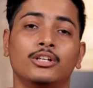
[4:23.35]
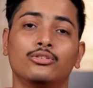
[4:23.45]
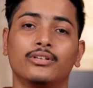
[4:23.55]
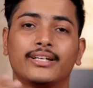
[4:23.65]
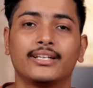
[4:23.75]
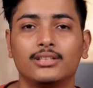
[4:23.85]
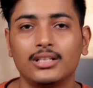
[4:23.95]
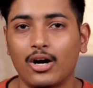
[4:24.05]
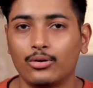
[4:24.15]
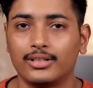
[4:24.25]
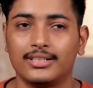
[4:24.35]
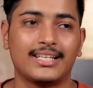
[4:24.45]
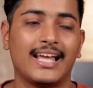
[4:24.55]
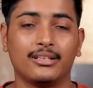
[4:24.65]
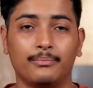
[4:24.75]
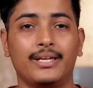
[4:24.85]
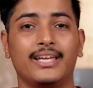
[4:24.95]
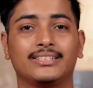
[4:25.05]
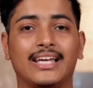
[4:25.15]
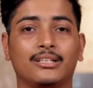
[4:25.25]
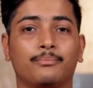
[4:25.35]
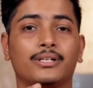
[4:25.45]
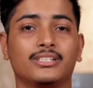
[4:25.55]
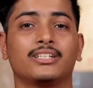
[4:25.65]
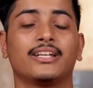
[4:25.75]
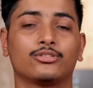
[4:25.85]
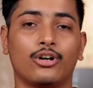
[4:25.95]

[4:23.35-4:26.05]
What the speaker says: you will get the loudness and the bass and the punchiness